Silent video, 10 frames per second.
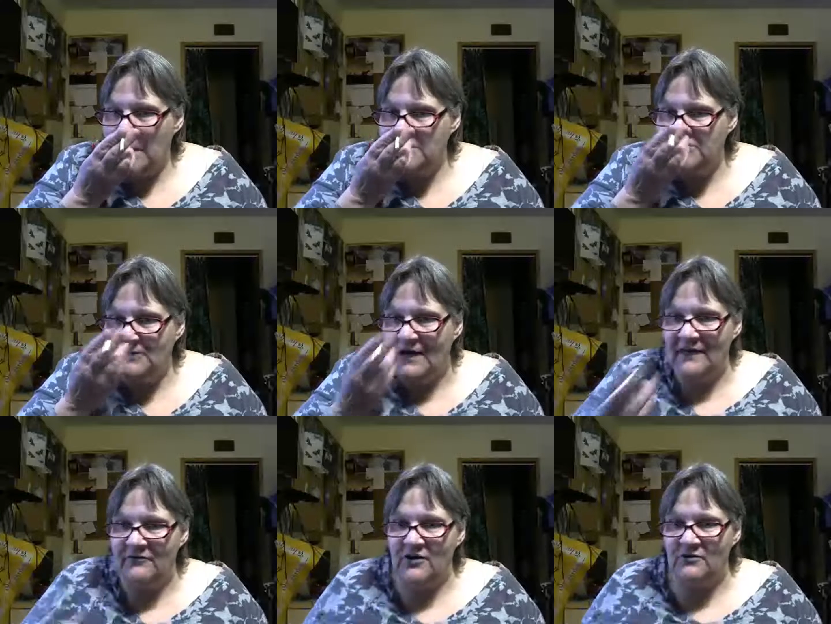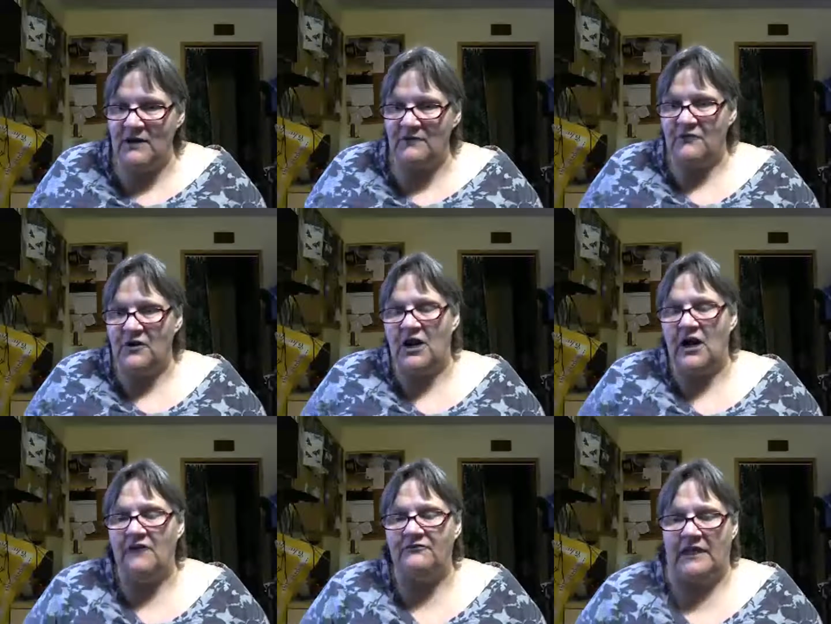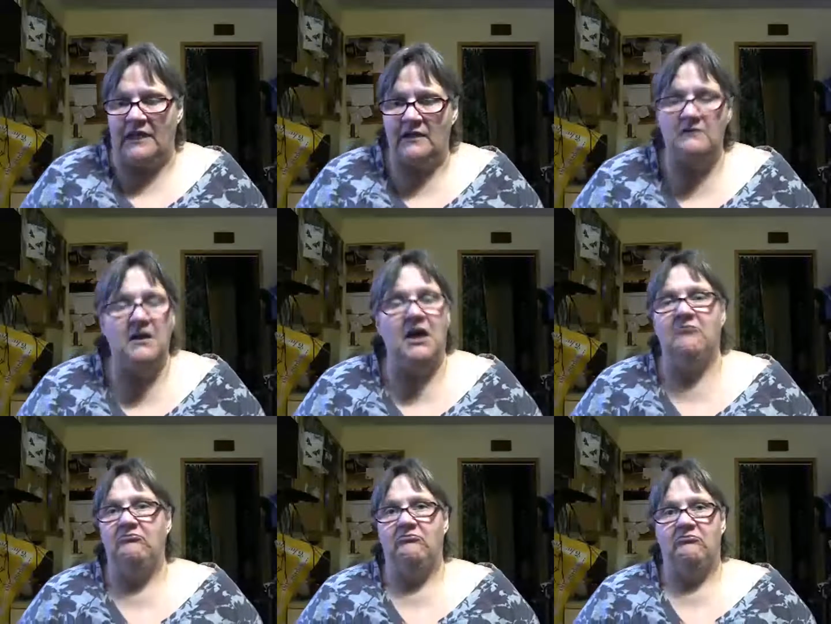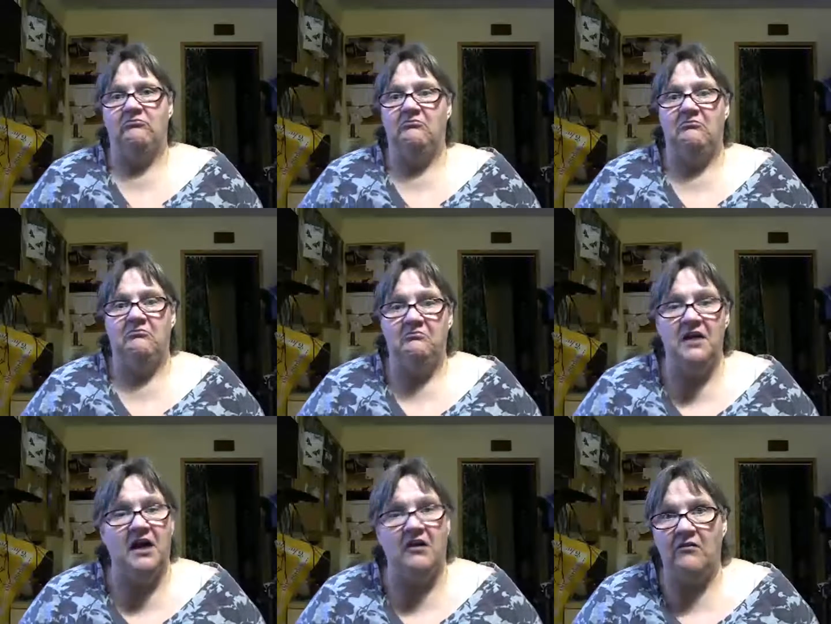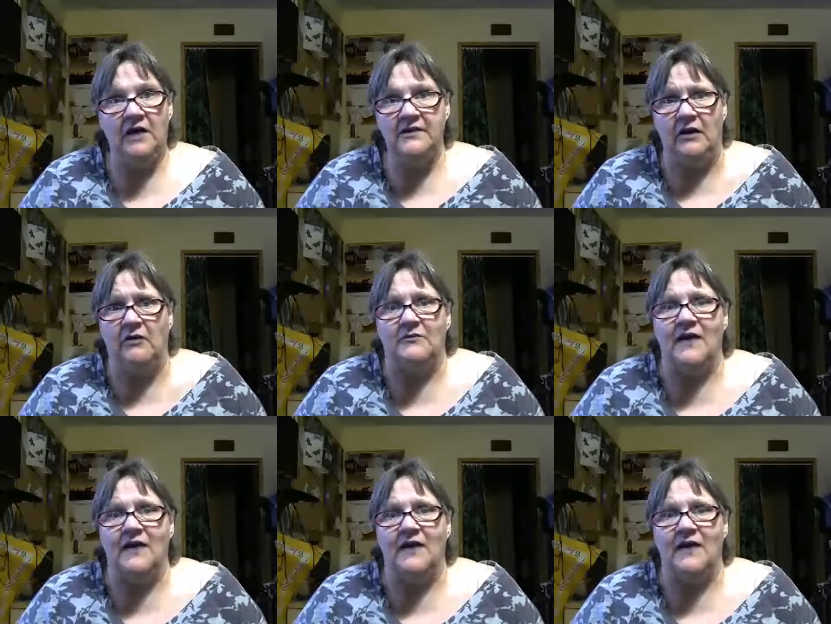Do I ever go out for coffee? No, I don't.